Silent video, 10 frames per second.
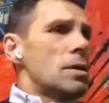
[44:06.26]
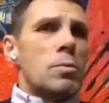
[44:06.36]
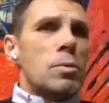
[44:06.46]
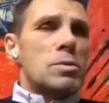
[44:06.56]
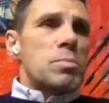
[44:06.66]

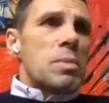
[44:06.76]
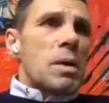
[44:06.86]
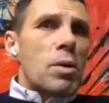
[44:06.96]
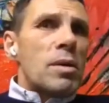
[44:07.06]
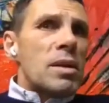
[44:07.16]
It was
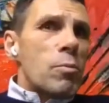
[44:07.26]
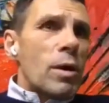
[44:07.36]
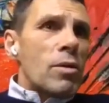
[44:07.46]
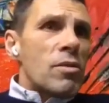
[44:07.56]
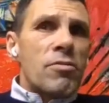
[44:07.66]
probably
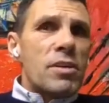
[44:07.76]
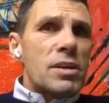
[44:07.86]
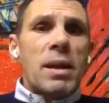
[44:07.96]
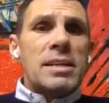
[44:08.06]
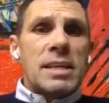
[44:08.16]
one of the
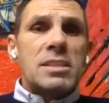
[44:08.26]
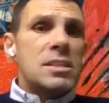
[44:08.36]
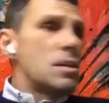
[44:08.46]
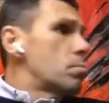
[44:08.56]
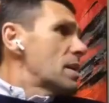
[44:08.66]
first players I
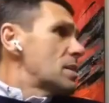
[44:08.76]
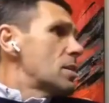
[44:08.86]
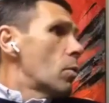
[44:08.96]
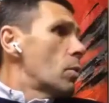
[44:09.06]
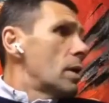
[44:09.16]
seen
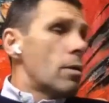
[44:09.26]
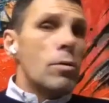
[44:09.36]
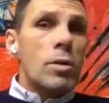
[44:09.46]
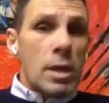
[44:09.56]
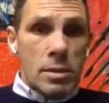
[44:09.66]
passing the ball
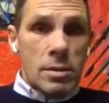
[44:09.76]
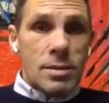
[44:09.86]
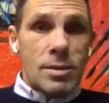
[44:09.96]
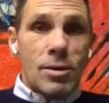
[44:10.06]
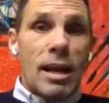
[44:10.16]
without looking.
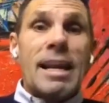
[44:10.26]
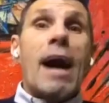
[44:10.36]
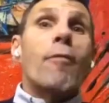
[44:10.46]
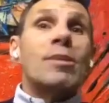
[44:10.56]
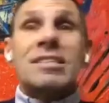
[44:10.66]
Like
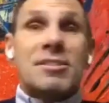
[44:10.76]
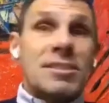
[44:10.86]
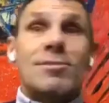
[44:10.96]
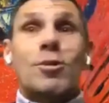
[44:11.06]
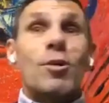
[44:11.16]
now it's
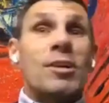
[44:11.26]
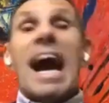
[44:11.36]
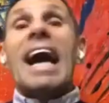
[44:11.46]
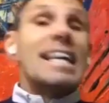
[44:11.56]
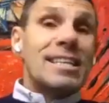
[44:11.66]
so
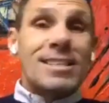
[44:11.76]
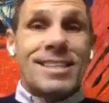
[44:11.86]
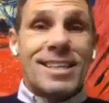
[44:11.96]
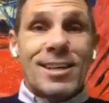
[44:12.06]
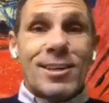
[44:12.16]
nice